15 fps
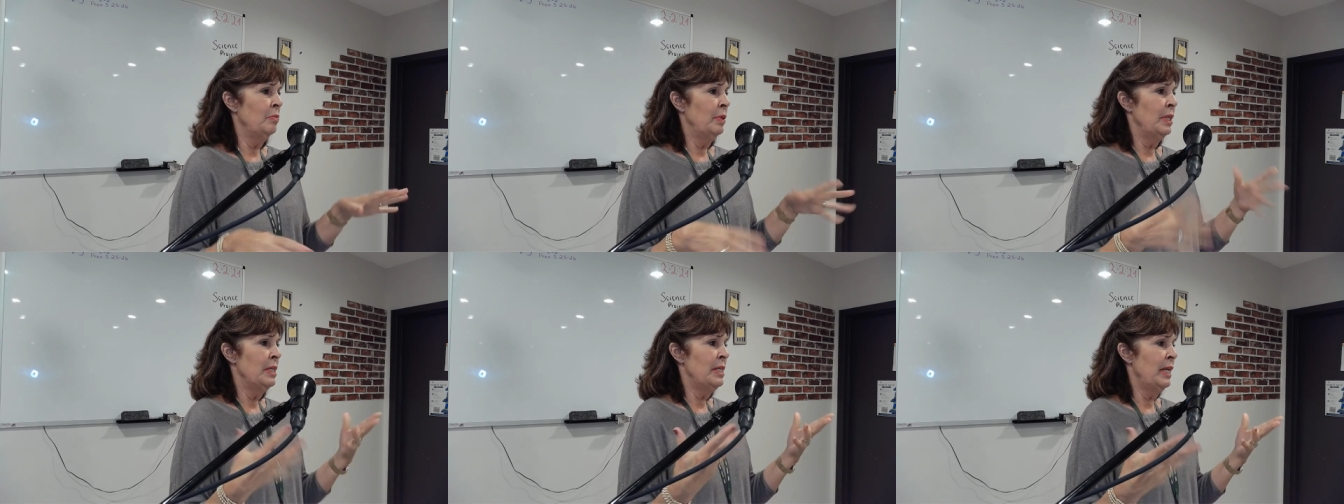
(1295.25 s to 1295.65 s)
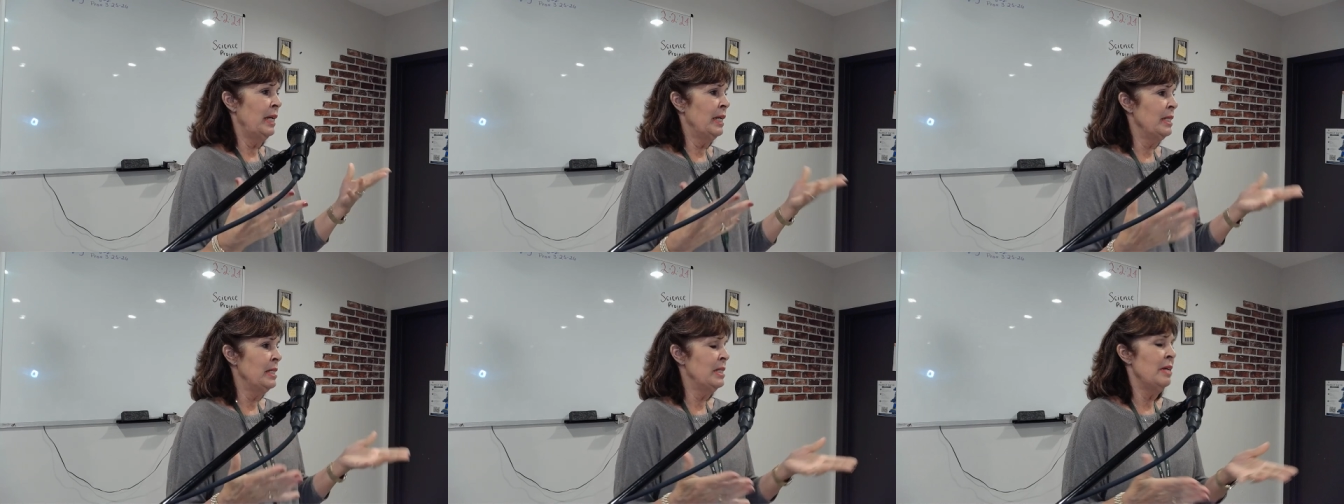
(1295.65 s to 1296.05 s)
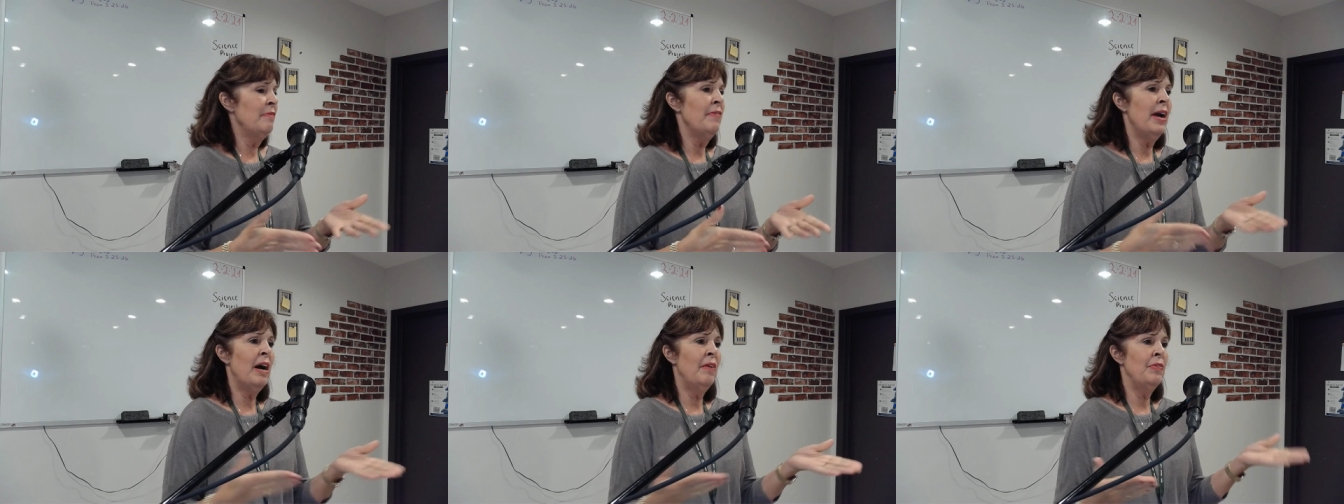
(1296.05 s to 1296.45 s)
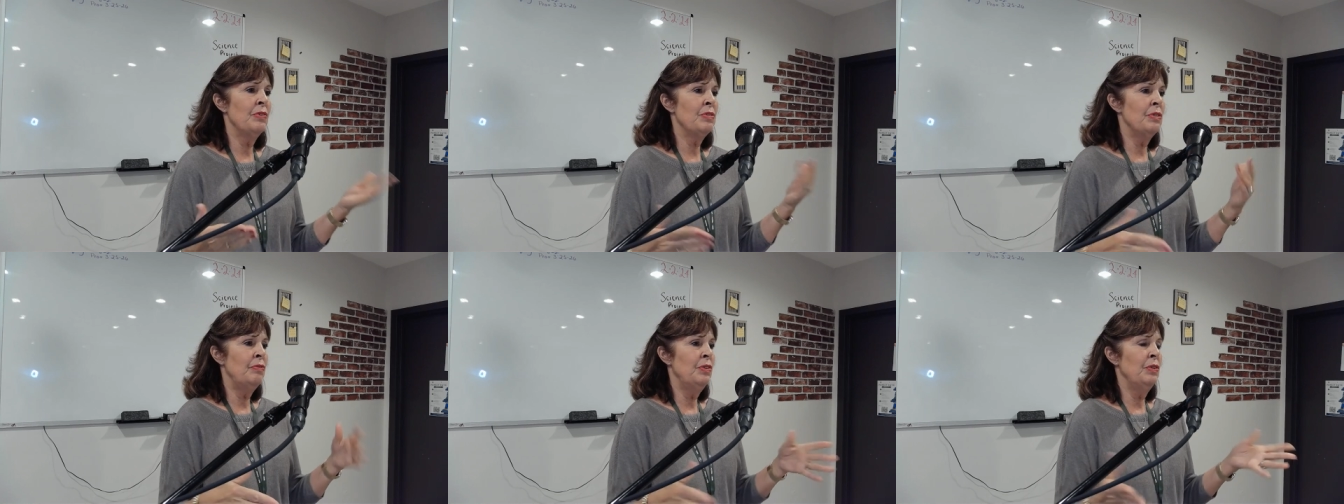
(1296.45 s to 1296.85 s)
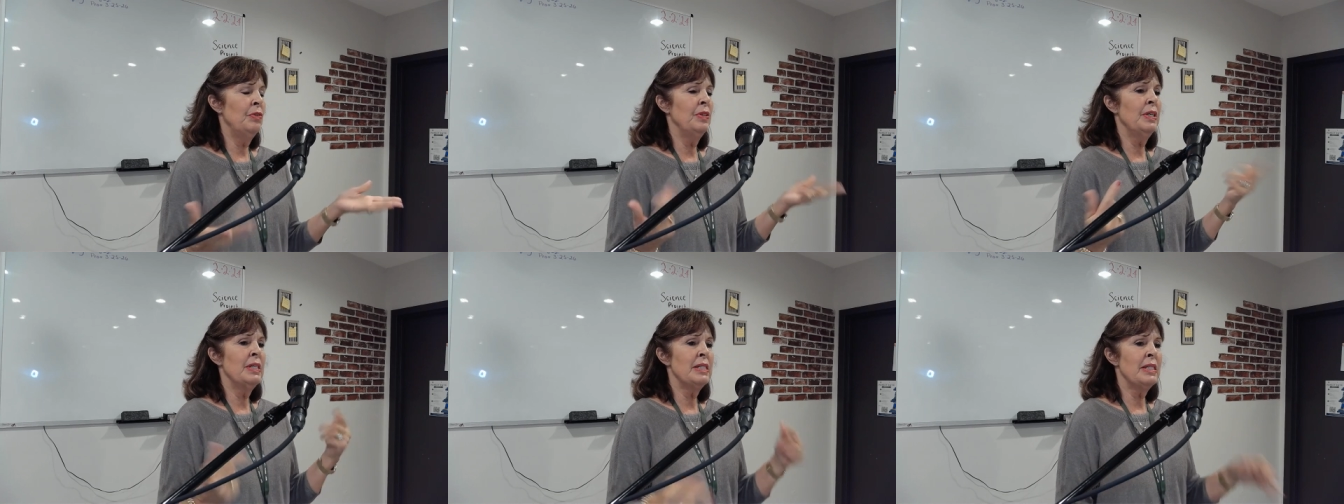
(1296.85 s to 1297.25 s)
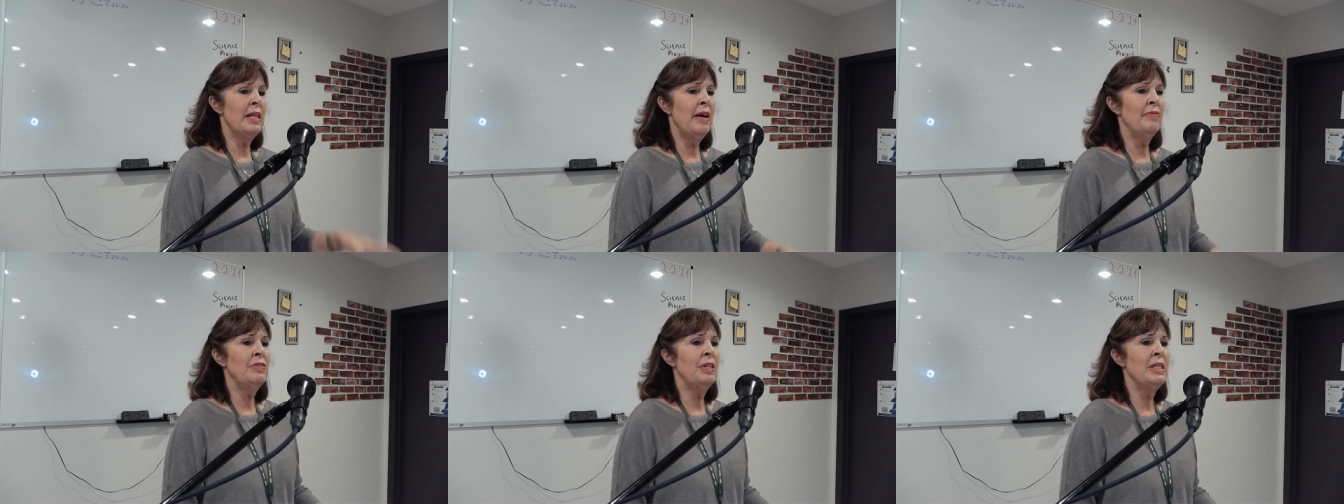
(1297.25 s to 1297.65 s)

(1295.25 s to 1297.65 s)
We had taken stuff out, and there was a few things left.